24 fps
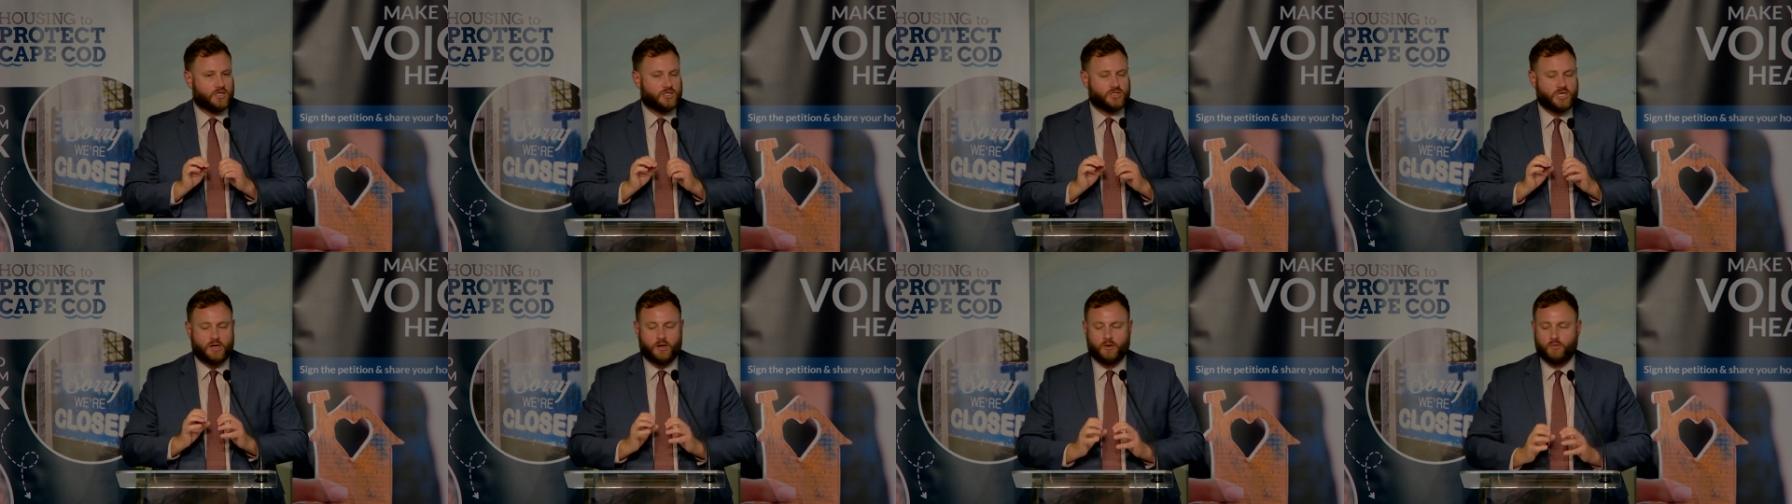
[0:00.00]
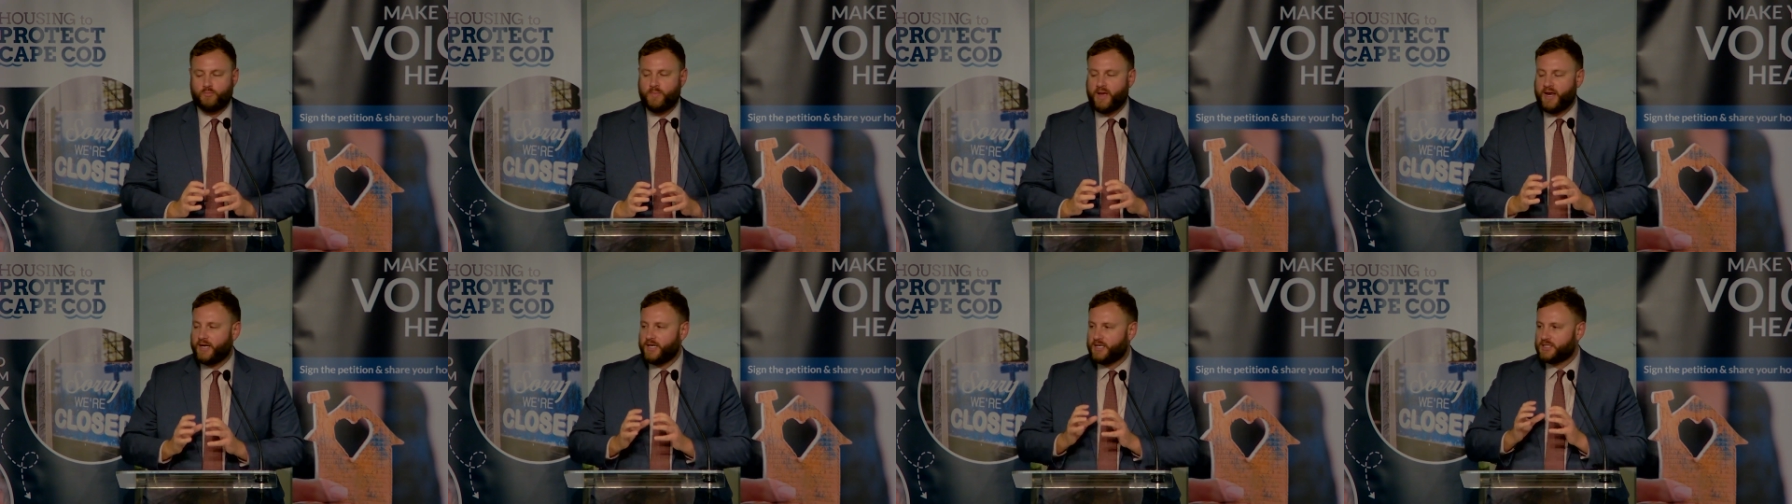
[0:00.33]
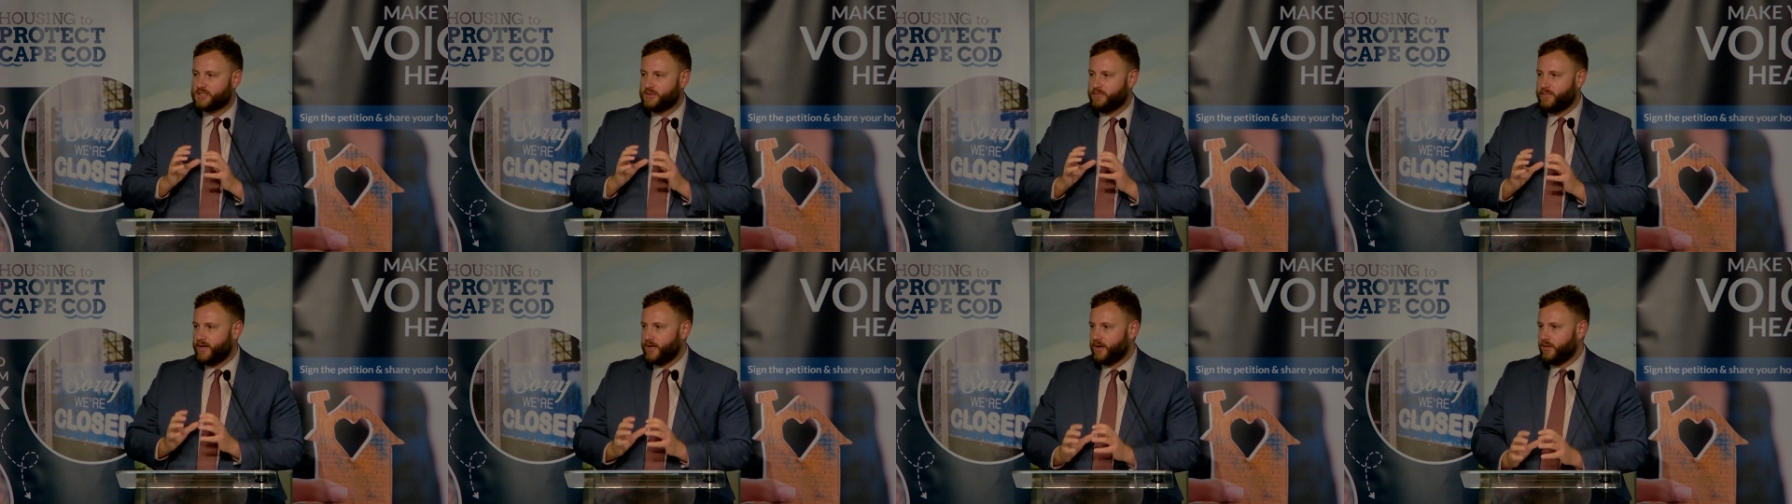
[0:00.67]

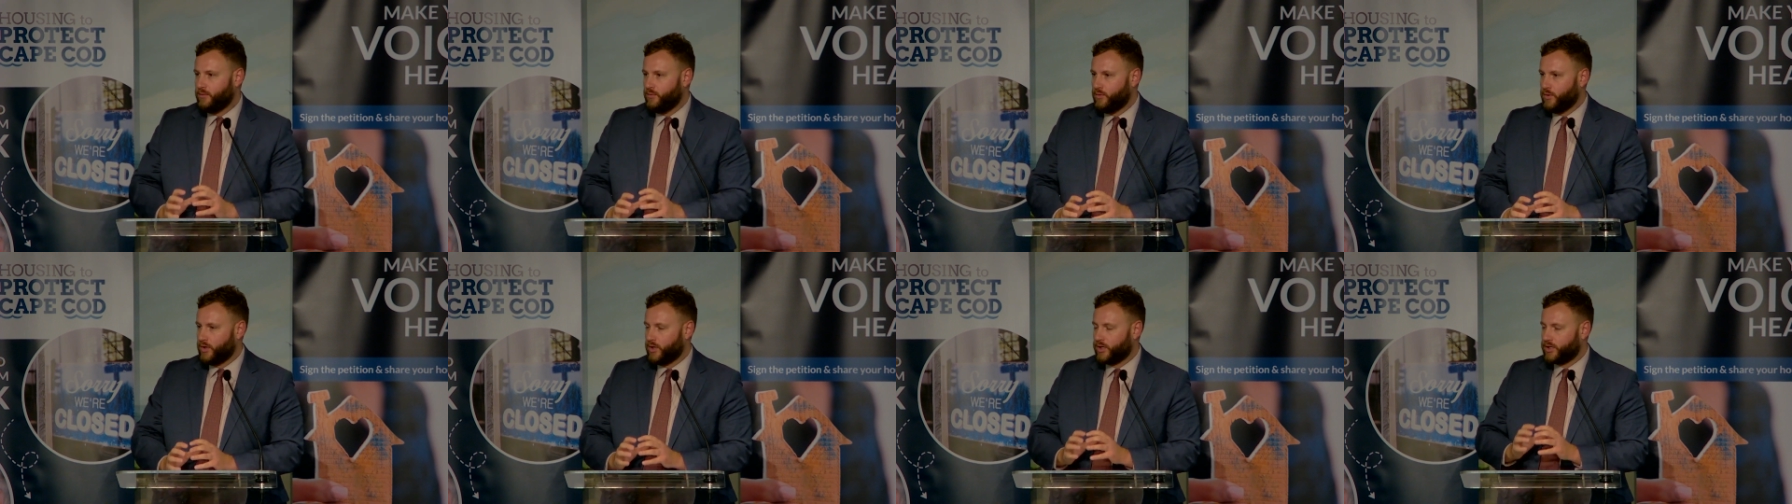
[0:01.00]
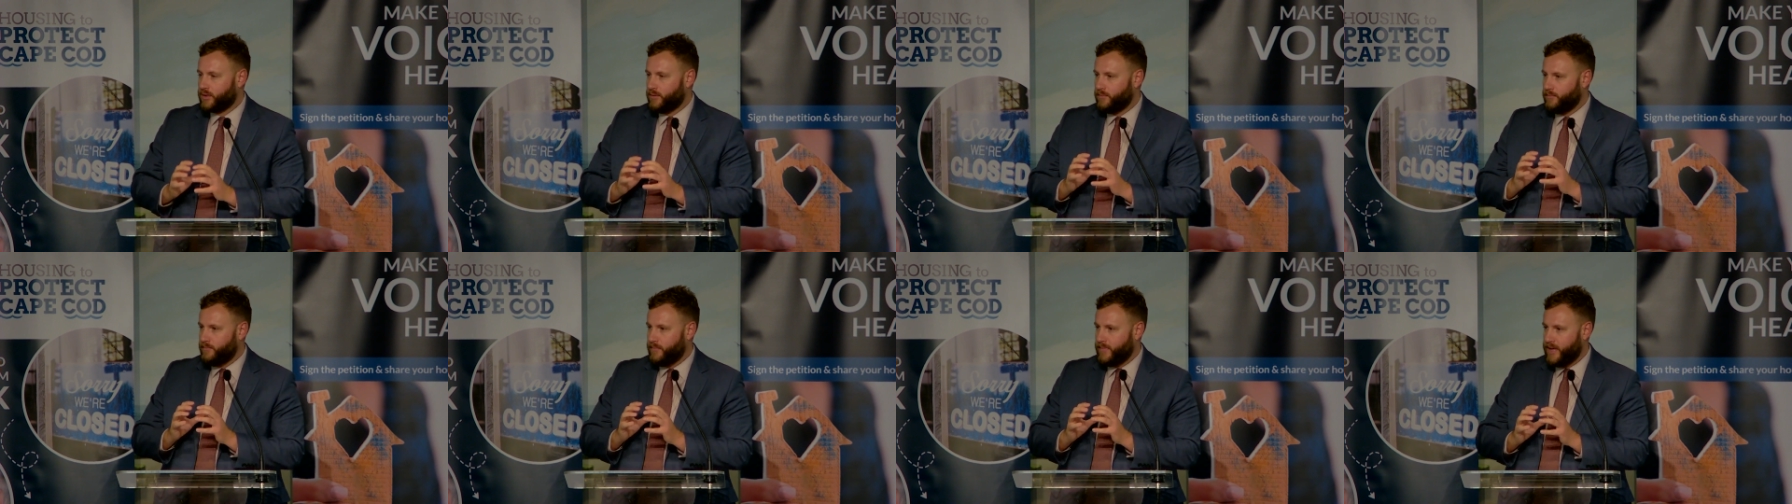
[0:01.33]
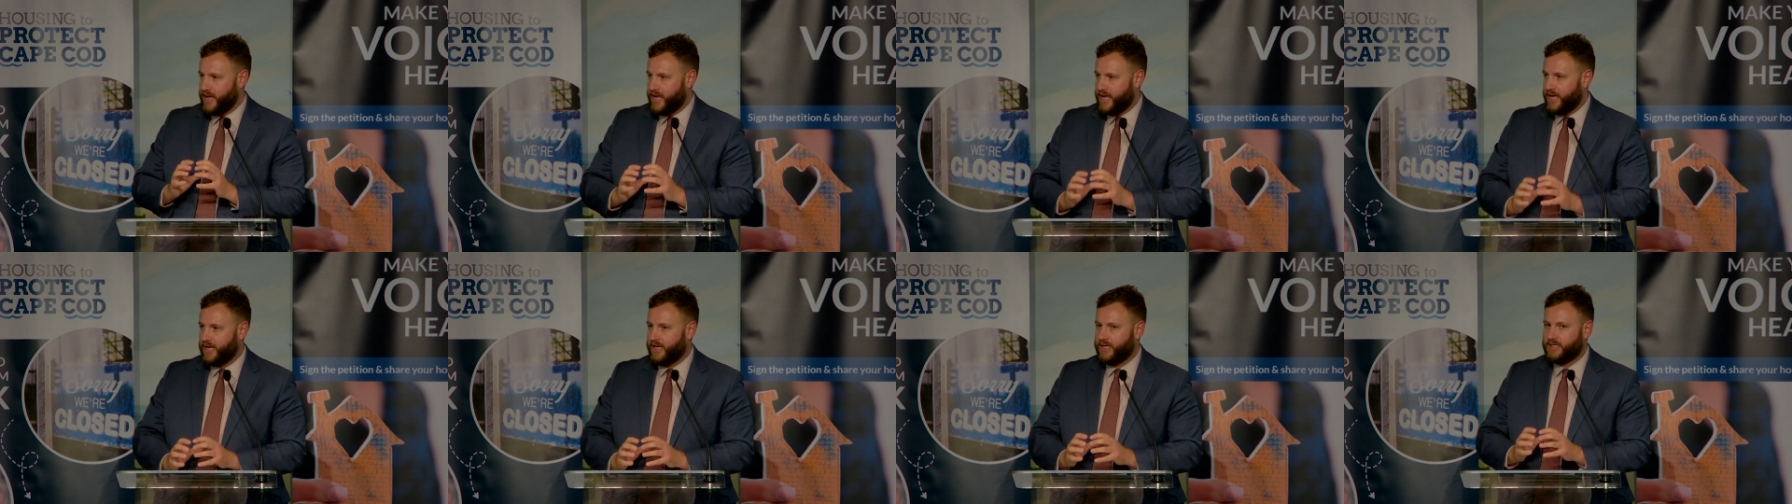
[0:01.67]
tremendous amount of work
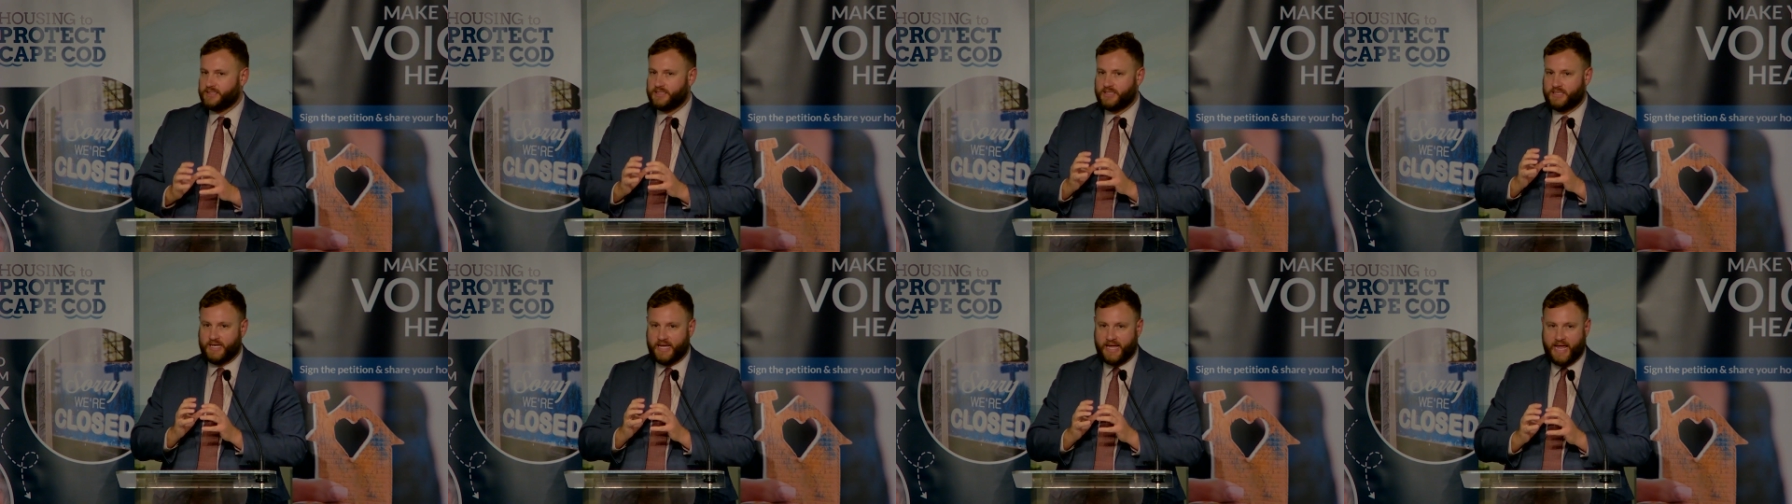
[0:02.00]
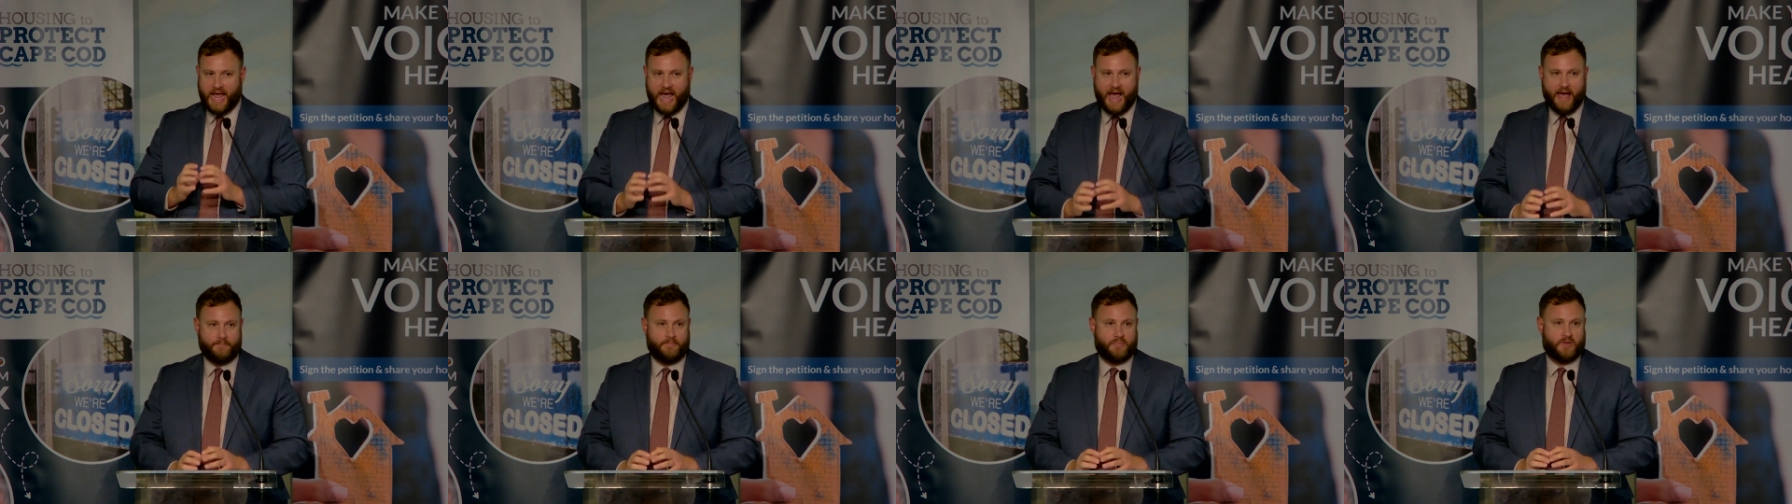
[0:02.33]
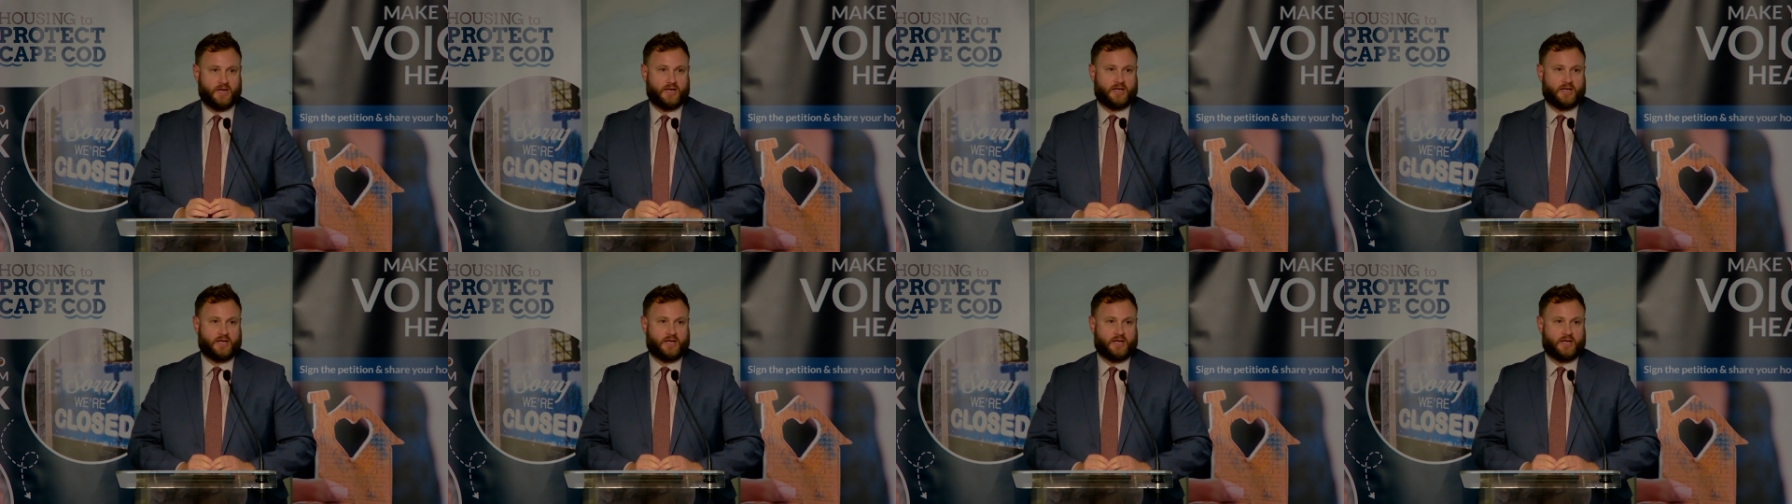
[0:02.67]
made today happen,